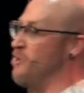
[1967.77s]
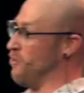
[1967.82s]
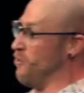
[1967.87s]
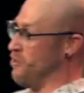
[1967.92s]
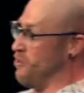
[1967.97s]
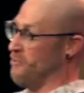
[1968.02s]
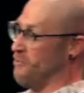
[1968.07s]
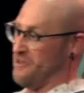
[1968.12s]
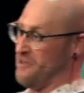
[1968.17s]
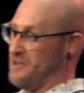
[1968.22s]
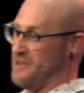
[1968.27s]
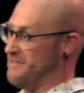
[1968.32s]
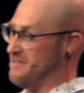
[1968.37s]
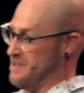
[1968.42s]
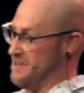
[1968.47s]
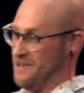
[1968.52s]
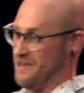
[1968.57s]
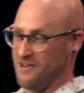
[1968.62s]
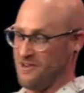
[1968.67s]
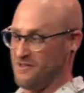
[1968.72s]
or over
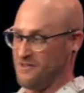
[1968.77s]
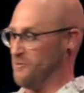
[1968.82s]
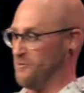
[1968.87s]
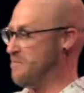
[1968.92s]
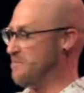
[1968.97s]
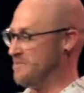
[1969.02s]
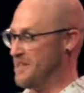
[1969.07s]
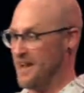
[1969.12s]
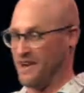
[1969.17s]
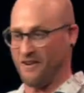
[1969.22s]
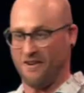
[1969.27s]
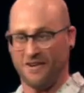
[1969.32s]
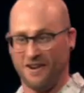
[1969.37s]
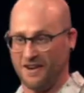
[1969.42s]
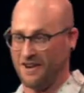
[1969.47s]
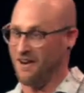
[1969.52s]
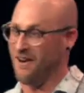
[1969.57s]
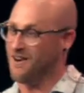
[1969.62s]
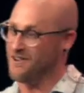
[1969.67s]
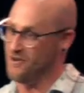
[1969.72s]
even years swiping that
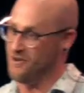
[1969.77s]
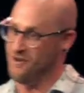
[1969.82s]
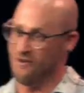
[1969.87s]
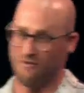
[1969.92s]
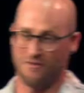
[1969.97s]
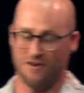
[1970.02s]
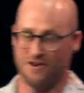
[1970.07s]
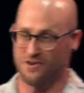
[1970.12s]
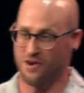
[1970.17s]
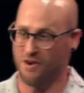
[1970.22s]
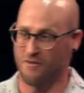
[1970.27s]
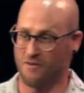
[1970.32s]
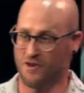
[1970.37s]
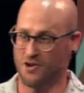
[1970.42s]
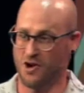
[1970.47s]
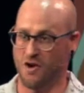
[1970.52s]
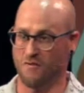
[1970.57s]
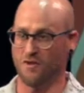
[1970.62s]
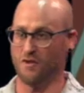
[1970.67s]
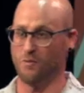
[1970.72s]
credit card over and over
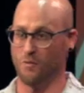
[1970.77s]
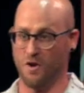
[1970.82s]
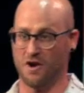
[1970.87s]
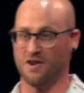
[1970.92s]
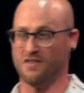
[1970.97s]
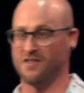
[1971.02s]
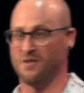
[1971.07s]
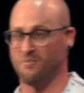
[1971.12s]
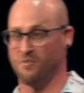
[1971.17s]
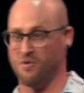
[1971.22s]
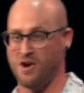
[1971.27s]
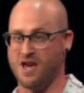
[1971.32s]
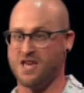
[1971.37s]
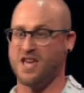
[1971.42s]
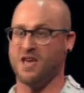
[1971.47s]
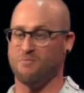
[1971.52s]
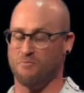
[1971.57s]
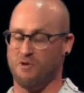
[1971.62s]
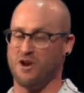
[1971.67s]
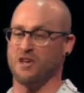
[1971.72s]
and over, what does it
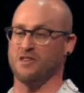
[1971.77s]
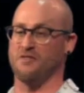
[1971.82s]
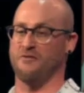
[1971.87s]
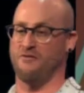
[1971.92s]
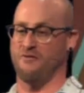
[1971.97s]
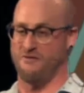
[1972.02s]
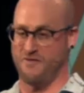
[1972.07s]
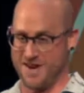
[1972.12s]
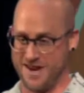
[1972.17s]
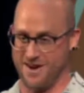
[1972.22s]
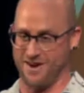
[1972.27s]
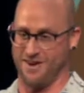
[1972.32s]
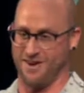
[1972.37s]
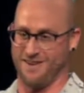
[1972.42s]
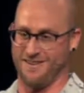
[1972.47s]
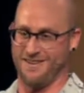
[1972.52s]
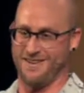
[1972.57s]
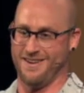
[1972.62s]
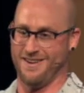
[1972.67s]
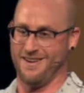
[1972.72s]
bring? It brings
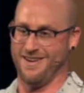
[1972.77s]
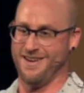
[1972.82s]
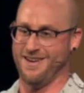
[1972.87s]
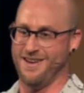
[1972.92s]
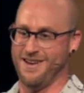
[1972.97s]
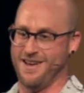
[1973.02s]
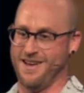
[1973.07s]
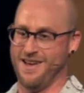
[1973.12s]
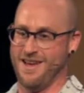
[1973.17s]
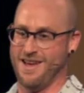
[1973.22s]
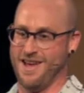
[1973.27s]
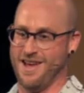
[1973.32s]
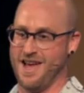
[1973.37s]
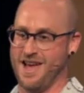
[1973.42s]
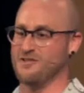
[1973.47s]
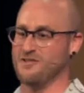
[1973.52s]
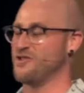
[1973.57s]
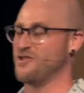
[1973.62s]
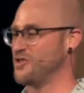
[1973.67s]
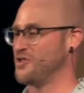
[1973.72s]
fear
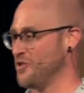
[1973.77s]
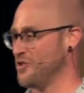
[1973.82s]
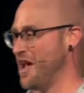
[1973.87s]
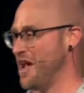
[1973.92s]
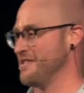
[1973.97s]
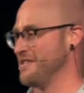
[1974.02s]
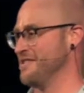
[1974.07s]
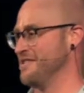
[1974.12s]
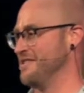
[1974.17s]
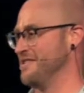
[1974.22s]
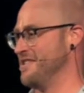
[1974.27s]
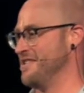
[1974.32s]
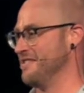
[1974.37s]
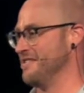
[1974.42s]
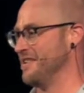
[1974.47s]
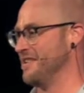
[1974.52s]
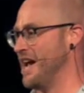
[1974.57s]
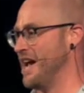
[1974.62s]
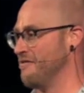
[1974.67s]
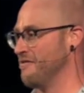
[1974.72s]
and stress into your
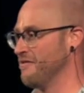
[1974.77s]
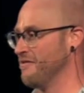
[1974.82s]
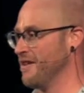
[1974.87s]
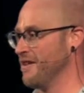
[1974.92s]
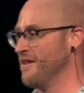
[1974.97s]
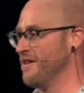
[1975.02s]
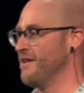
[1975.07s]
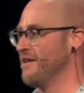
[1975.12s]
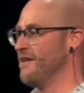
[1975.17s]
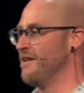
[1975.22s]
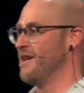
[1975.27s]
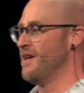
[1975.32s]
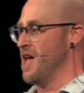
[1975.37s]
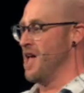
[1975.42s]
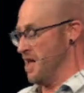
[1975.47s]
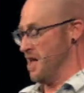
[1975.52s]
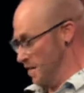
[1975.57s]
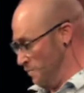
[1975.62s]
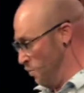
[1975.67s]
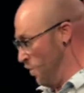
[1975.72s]
life.
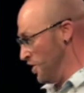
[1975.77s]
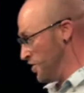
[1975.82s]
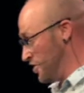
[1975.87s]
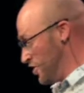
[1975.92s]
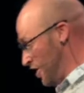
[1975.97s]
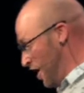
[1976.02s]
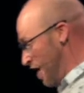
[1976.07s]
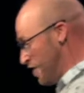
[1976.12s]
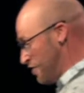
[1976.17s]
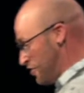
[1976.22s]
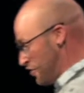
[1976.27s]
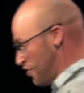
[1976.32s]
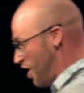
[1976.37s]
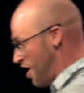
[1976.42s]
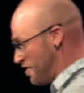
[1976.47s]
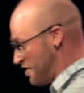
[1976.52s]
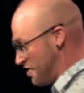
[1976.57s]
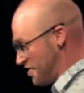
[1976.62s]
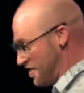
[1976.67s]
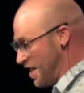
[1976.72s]
And what John is
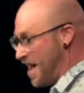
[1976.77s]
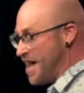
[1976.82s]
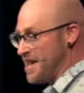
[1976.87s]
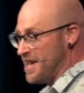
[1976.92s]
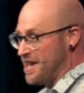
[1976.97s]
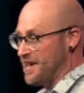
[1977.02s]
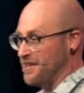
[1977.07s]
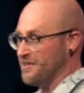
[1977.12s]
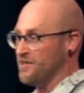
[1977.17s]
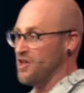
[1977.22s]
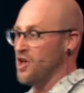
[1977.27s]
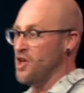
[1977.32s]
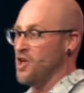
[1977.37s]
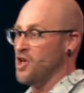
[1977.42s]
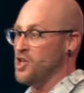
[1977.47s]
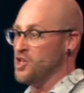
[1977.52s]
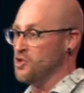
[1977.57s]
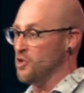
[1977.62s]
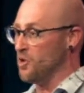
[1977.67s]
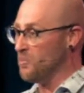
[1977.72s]
trying to say is
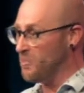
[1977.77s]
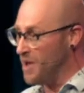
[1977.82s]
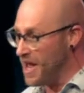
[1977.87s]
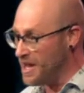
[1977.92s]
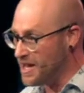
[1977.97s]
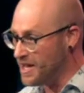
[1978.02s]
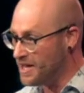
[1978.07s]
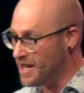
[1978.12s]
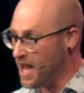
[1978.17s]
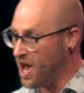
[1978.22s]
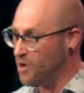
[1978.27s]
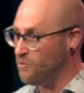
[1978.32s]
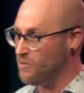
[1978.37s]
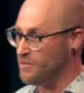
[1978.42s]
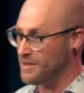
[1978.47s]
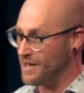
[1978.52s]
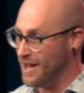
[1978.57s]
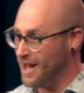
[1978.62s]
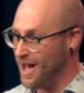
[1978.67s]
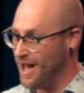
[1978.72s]
your bank account
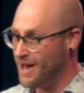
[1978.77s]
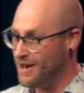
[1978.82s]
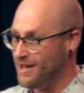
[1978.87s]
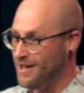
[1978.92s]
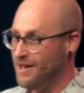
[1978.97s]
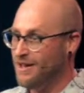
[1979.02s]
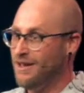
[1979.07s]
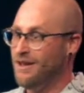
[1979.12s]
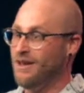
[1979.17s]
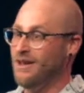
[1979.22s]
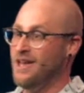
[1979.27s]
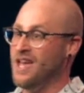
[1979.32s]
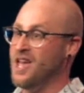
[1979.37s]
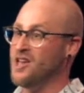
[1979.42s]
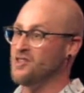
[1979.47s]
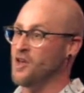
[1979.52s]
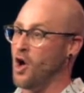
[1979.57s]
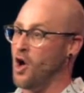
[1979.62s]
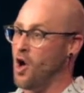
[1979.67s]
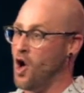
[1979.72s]
with God
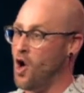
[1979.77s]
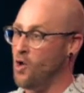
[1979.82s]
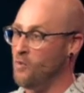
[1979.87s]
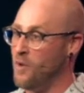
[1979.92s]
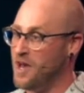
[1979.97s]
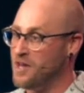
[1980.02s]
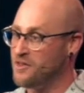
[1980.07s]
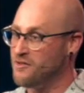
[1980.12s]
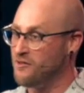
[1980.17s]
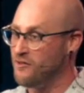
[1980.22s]
is always